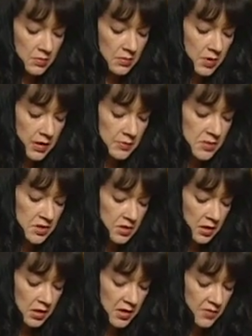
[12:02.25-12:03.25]
But I'm just
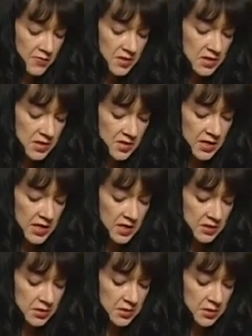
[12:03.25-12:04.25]
going to give this a
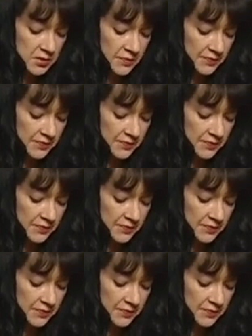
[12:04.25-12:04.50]
taste.